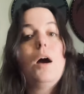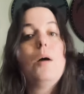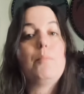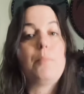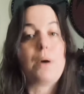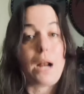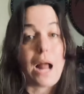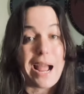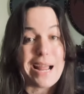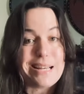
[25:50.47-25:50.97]

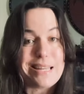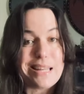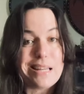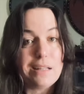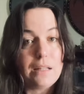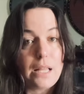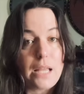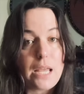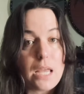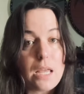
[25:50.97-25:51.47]
But
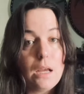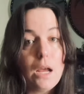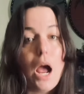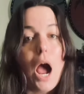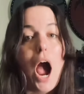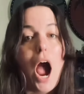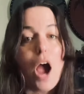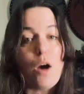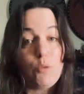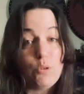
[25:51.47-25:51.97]
ideally,
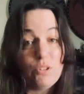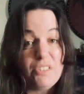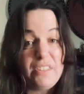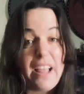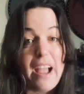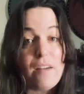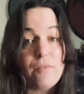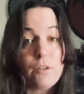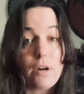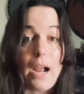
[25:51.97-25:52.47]
I will
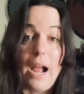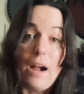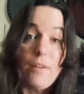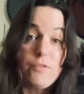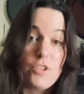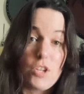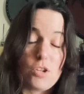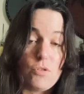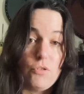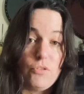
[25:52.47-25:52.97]
never have
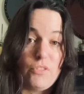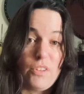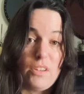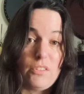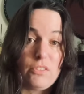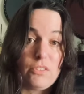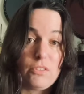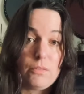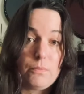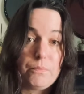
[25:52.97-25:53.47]
to use
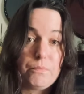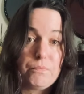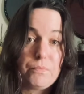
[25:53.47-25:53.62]
this.